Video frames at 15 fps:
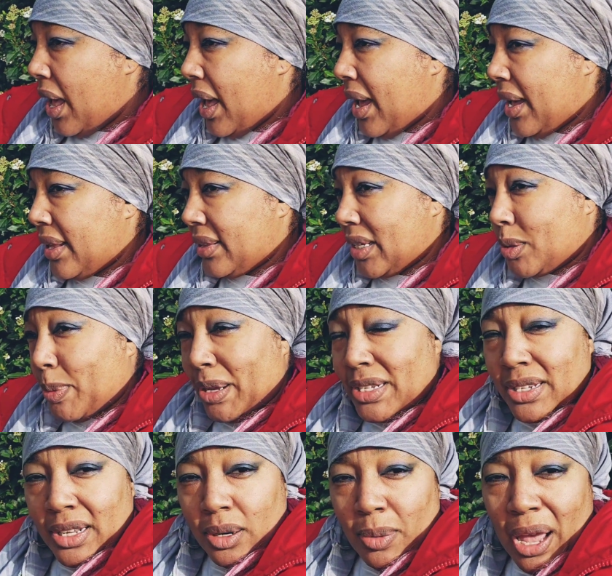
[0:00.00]
And that's
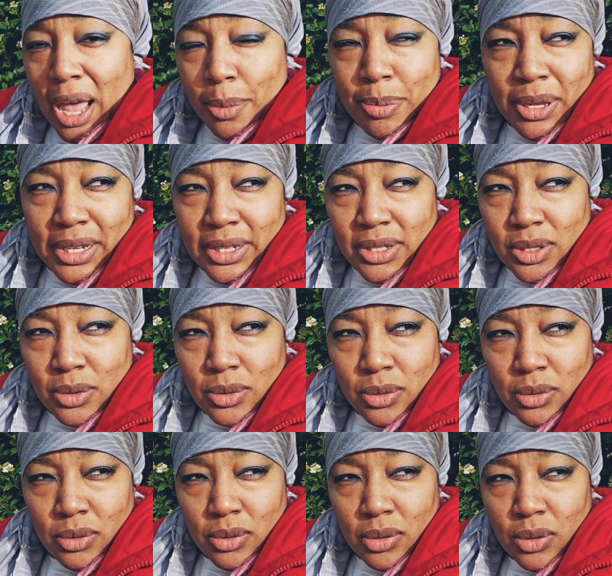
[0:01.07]
basically what happened
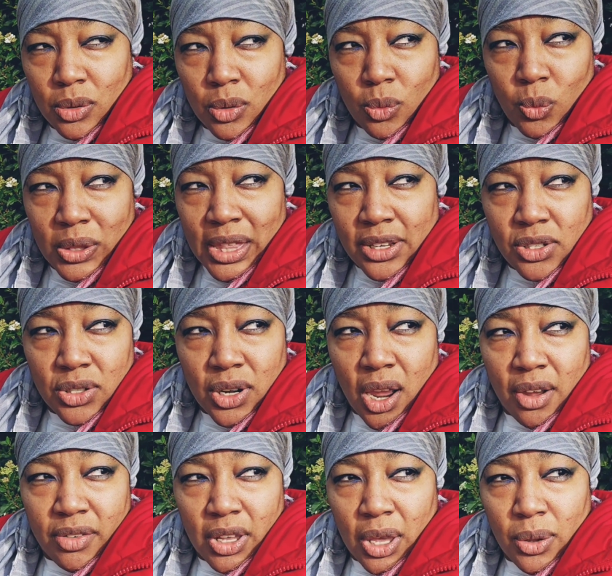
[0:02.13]
with that
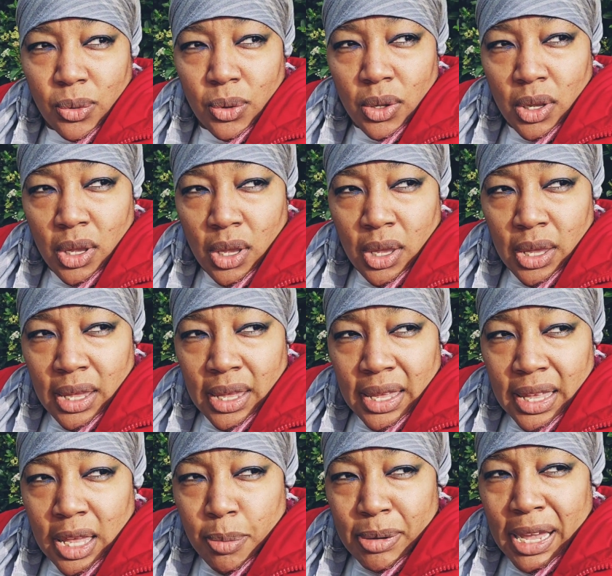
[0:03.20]
scenario.
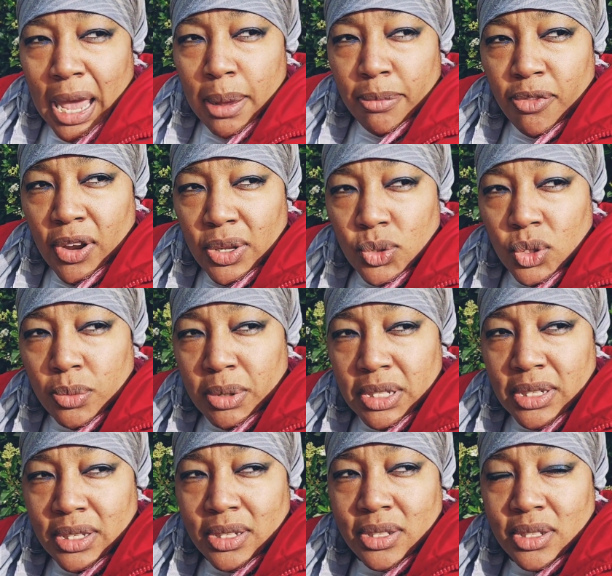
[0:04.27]
He became friends with my
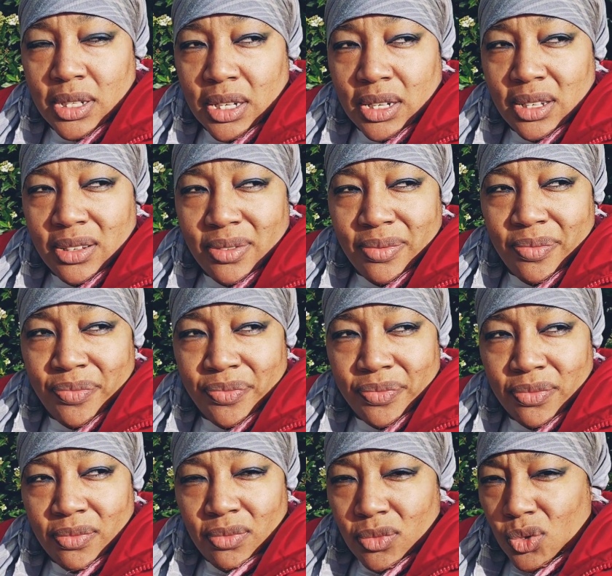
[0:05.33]
sister,
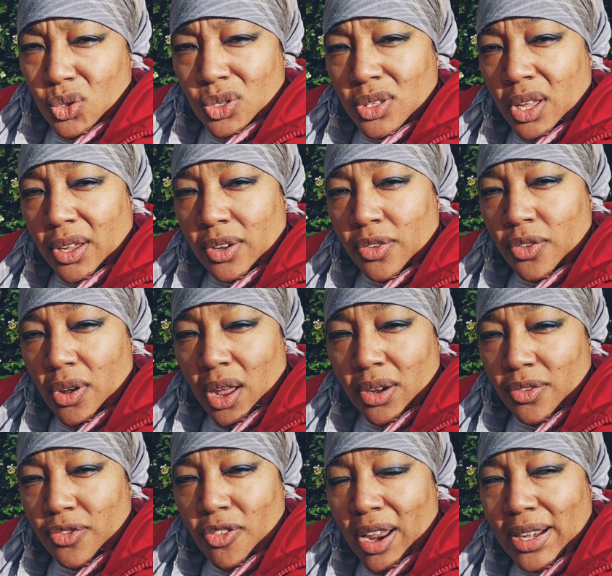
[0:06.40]
just like
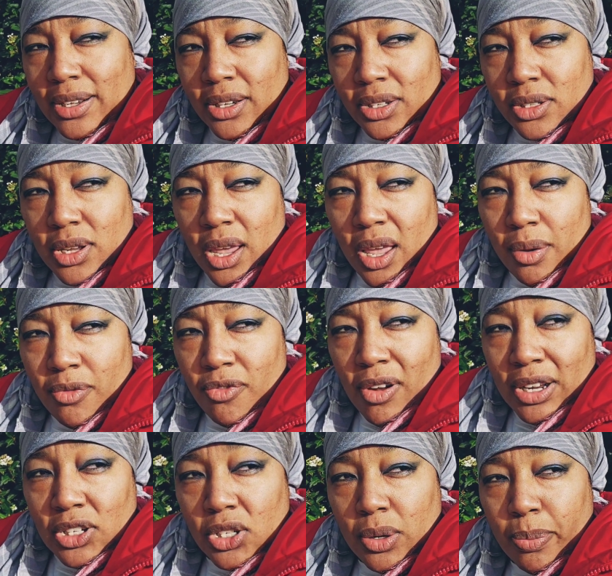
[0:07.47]
on a friendly term,
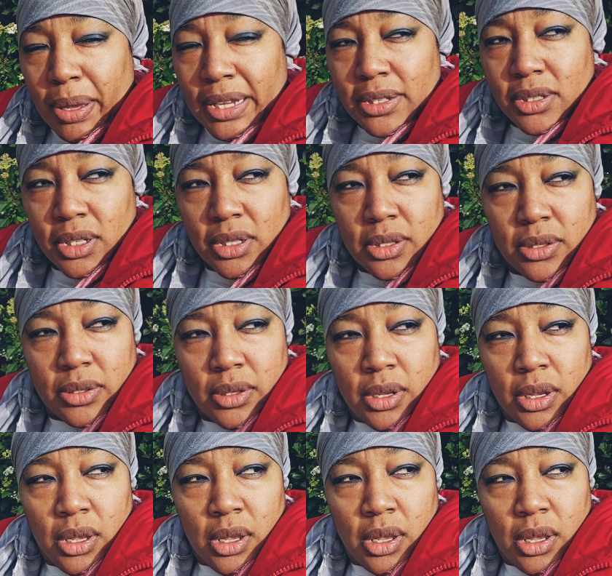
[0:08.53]
friendship basis,